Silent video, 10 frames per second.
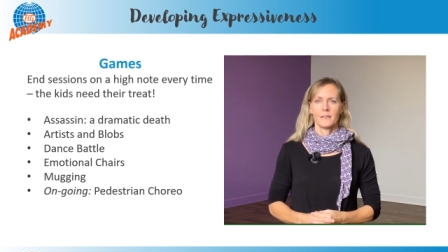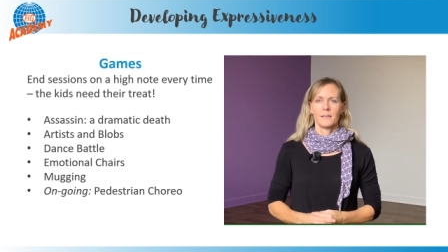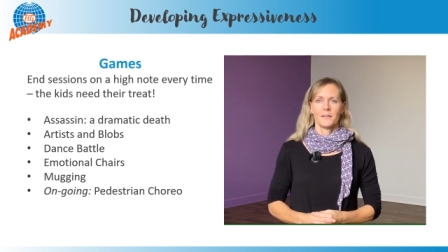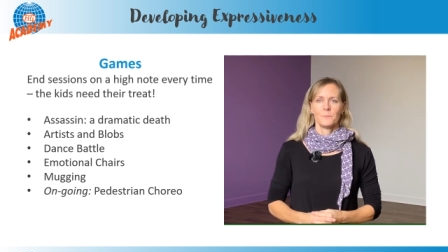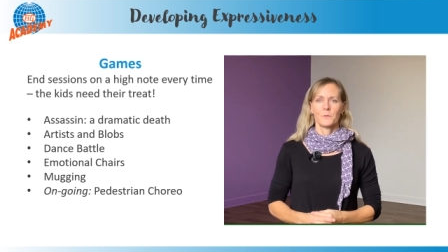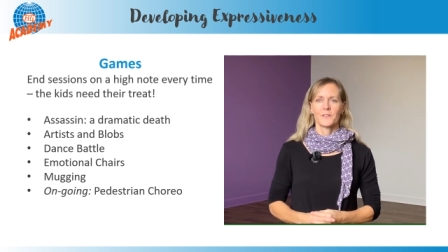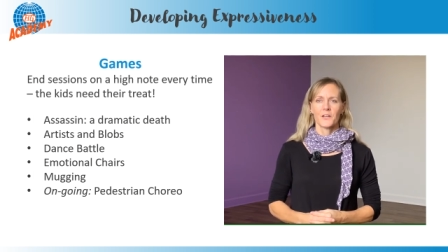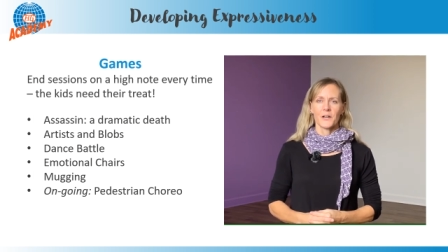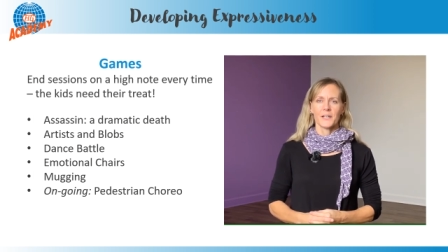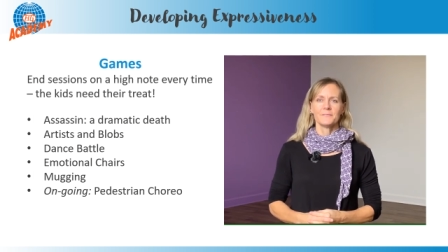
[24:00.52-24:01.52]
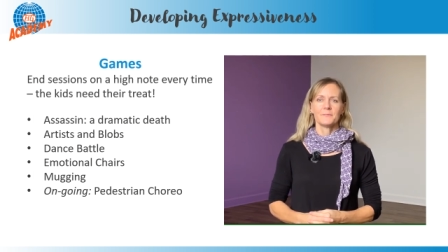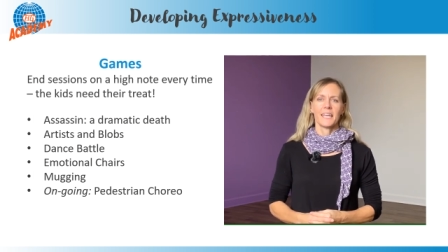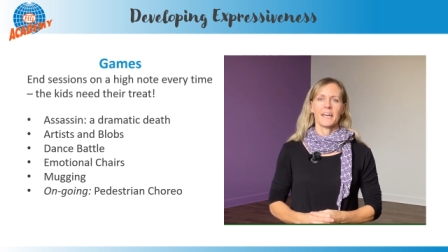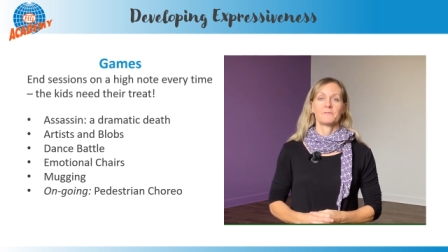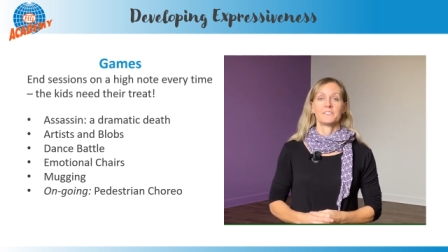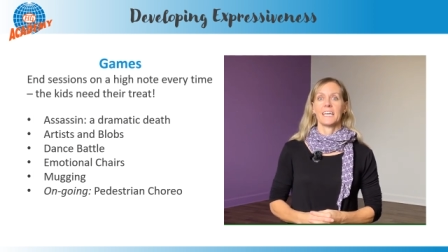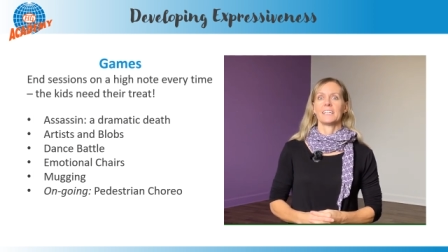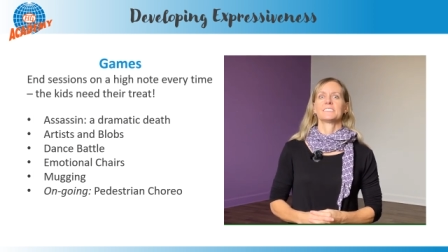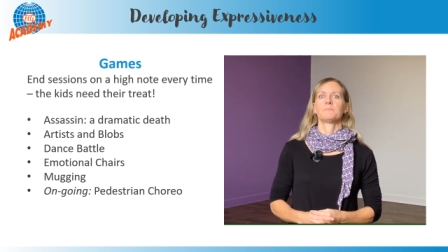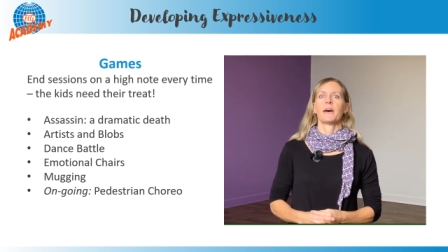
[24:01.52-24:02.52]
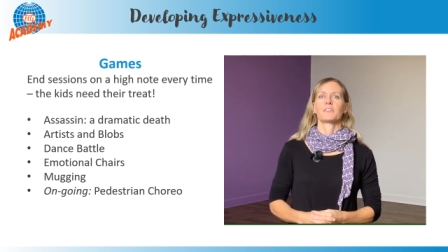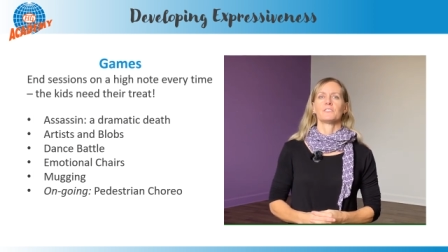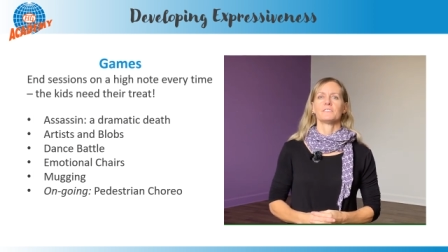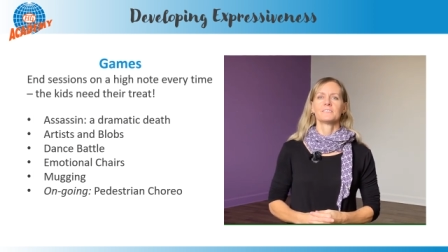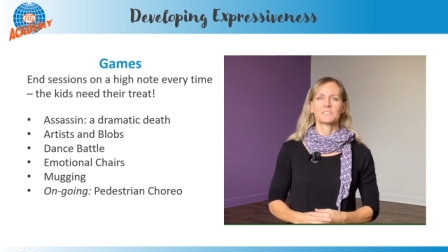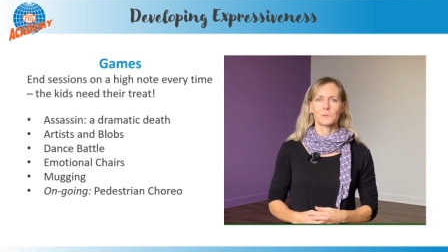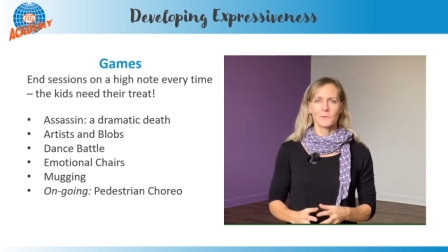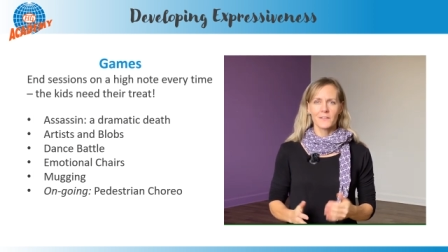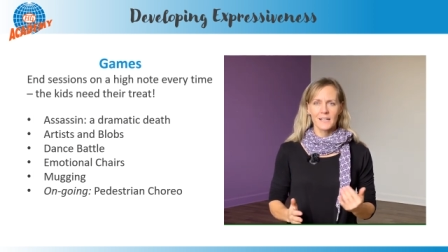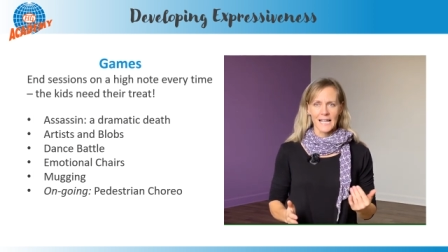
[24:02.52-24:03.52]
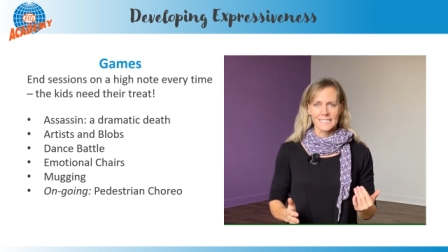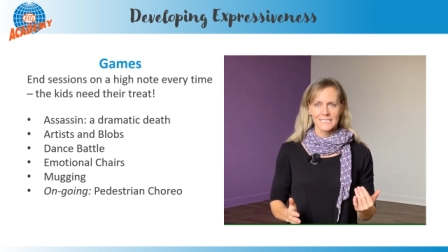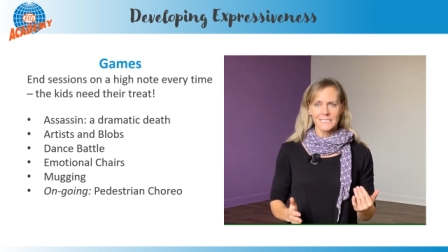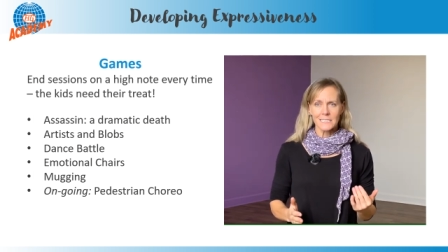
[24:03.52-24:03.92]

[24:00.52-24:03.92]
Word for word: Moving on, we have dance battle, sort of the classic.